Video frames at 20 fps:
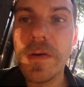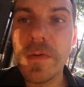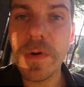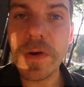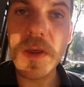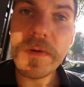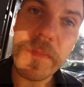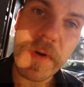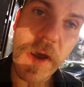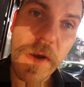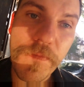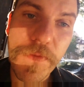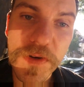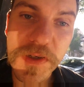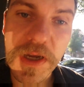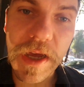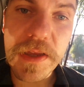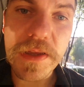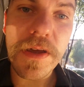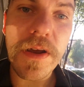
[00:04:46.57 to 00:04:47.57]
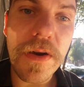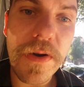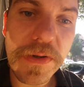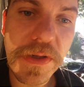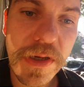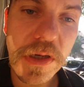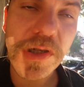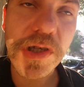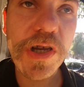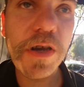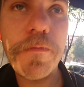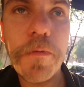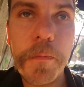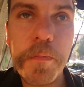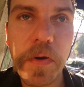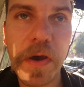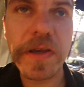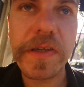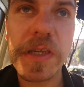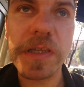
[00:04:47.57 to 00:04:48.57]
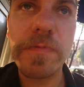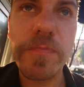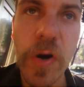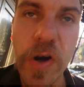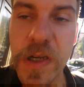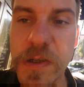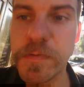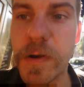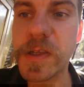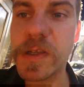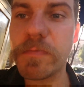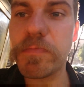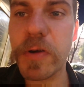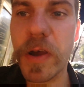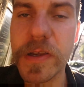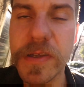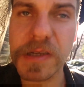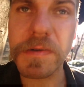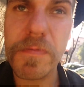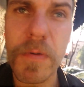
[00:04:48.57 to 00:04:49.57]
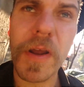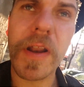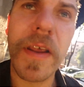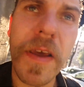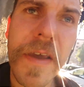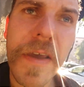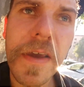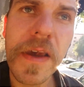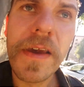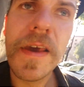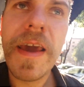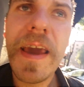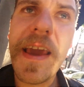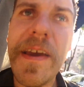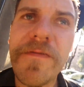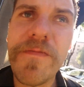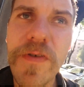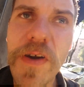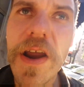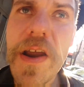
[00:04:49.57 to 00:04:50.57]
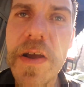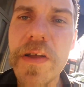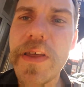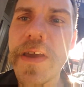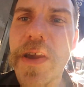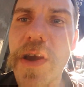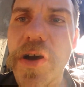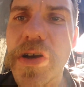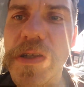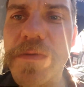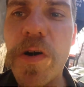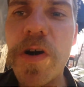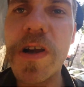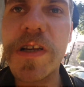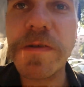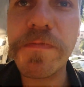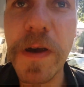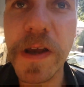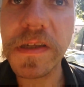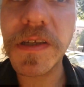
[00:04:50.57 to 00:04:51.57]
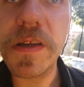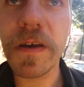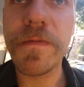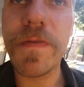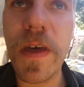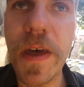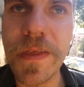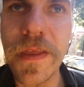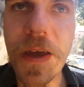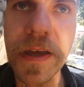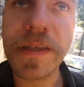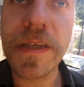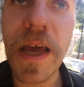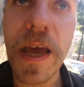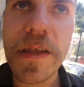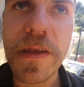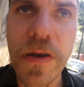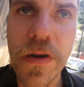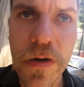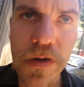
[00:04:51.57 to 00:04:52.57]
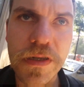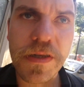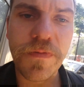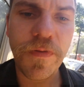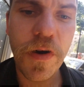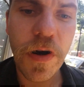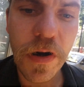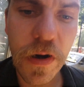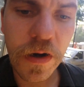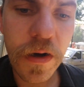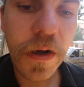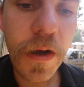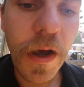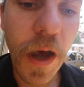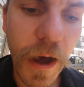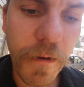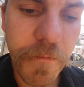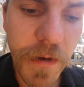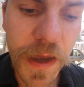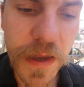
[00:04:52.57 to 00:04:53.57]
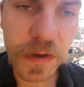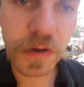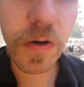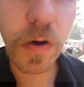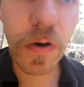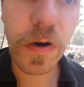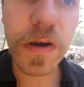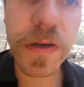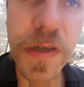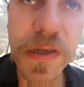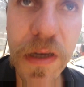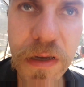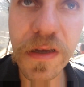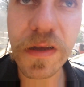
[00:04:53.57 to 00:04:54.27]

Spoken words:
With a beer for €10. There's cheaper places, more expensive places, but it rarely goes more expensive than like €10 for a main course.